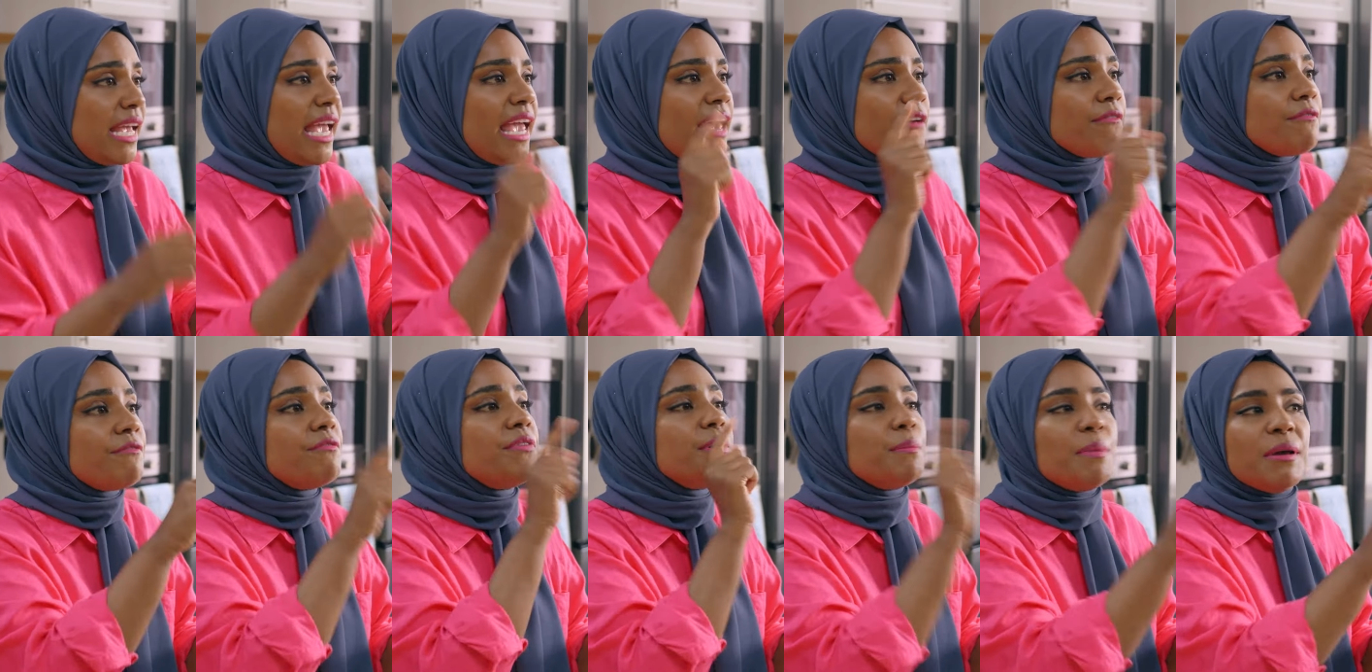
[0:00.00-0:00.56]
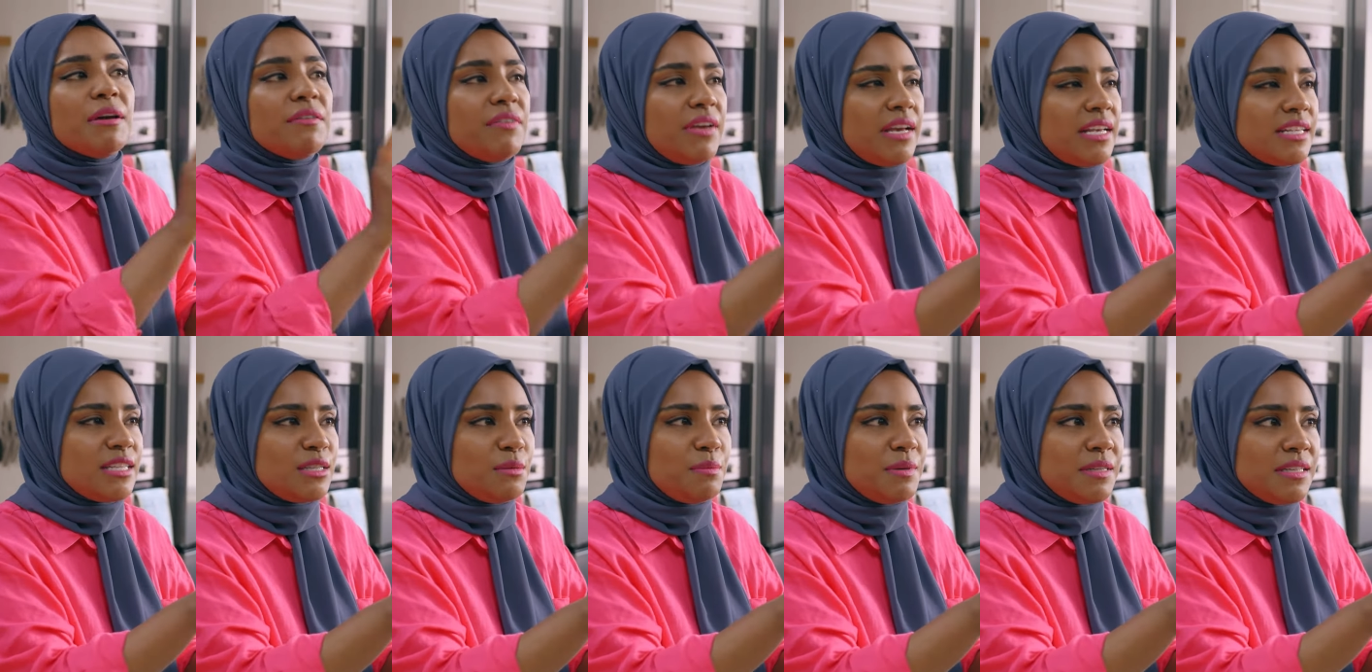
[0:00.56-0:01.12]
every bit of it has
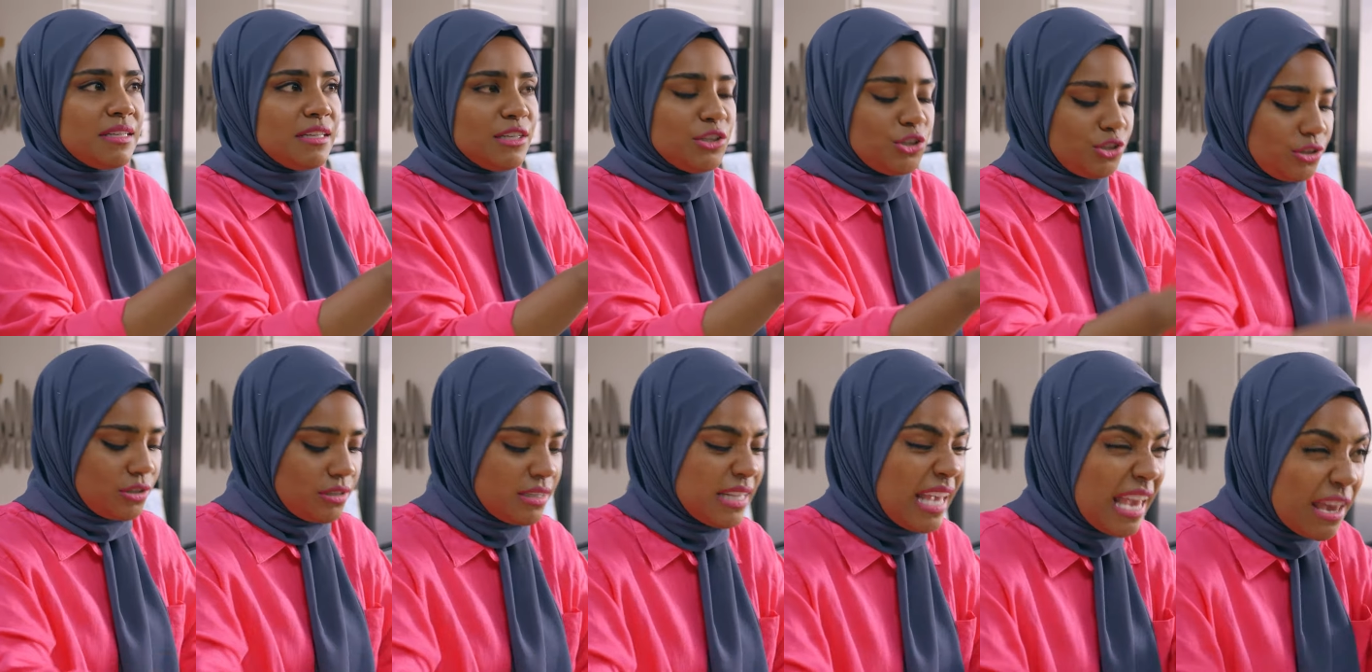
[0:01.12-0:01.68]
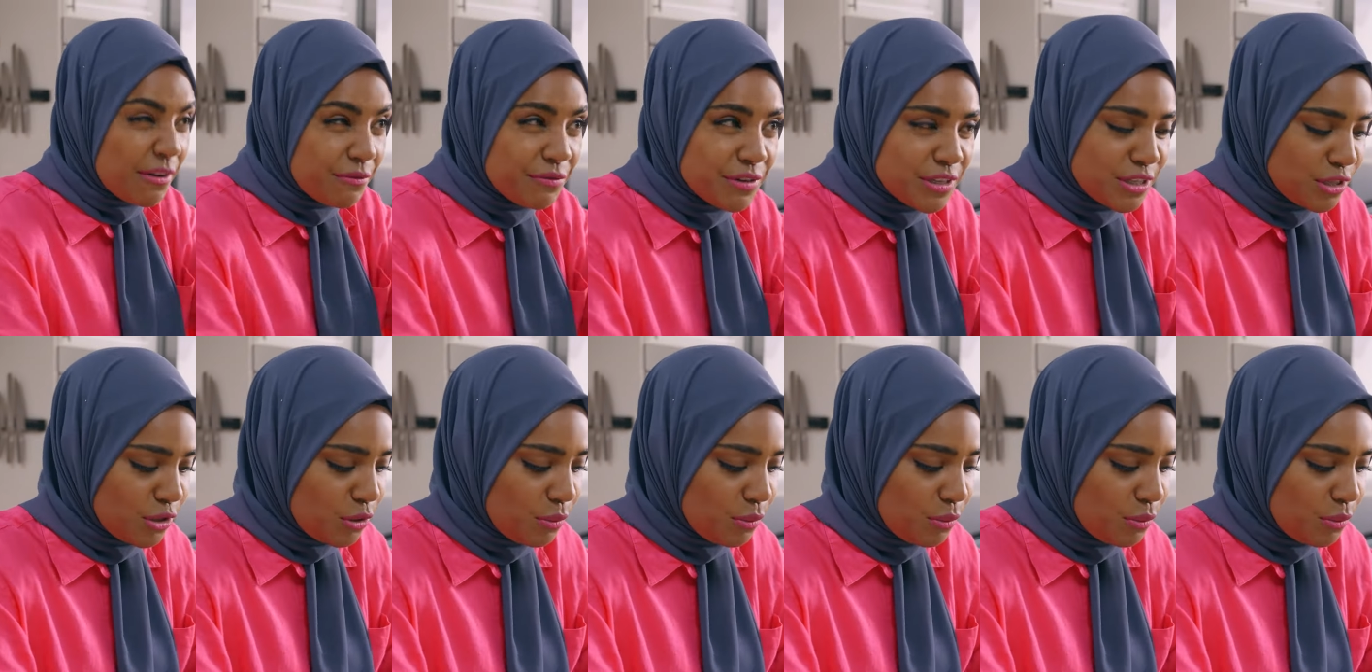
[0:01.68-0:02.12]
to be delicious, every single